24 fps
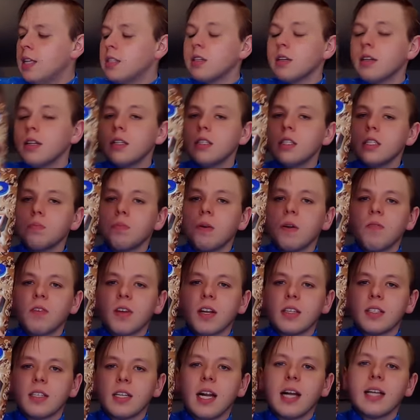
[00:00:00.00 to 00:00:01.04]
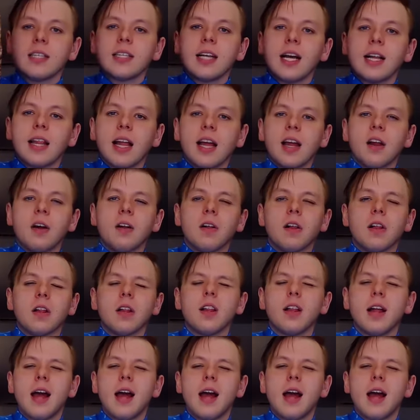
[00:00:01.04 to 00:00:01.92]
So this is perfect because it has that little